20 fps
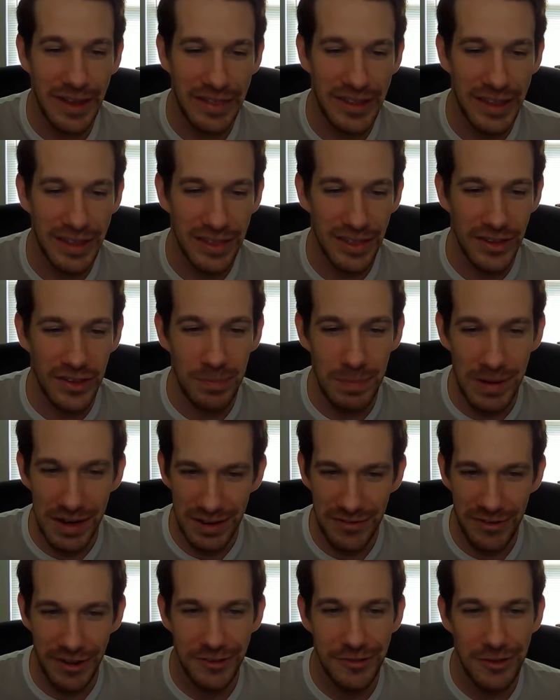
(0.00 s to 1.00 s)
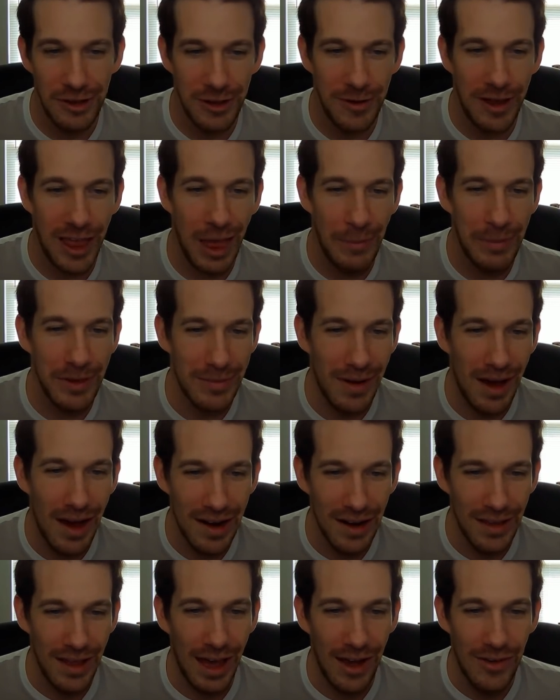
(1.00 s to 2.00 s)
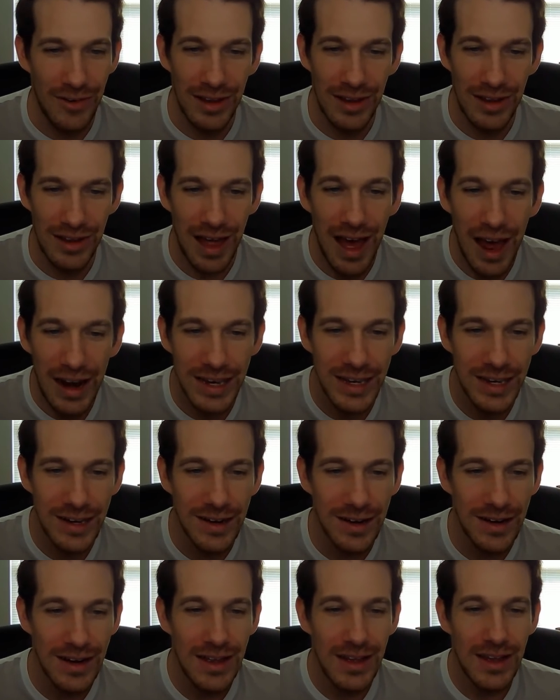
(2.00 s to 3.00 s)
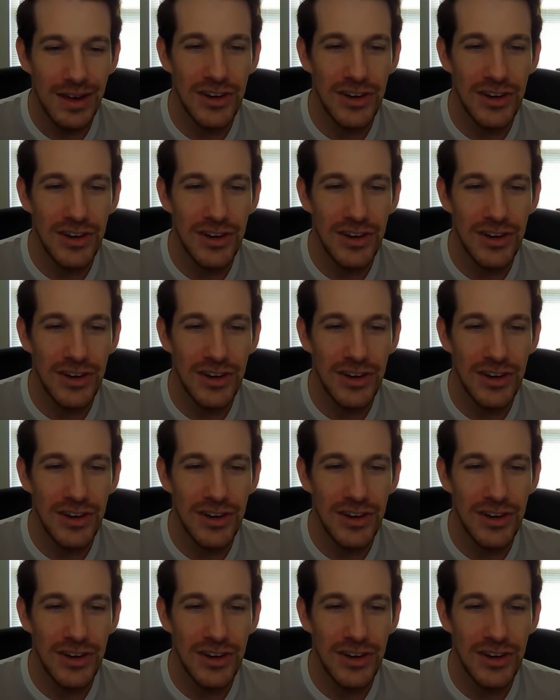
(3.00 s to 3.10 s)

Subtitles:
I think the speed defense solo helps him out a lot here.